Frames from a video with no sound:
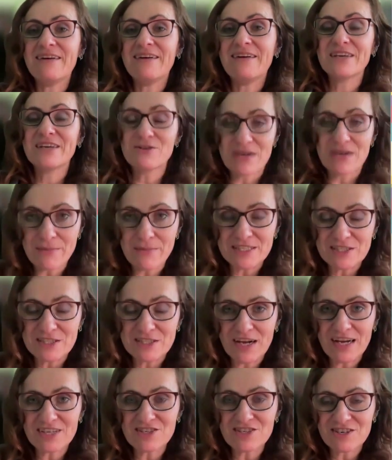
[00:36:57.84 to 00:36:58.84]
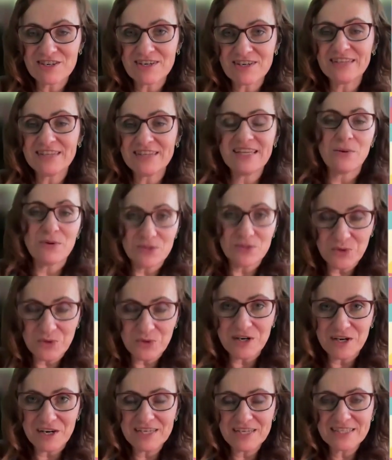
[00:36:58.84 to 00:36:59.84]
the grammar structure and how it
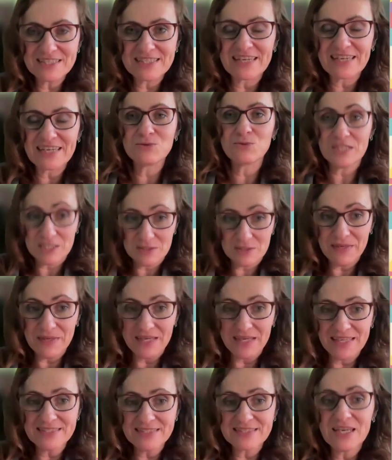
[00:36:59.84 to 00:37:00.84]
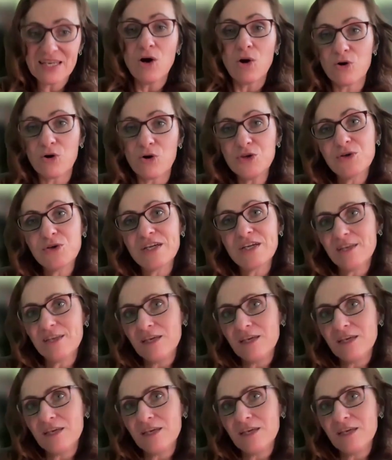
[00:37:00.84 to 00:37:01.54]
works and what it means, or you can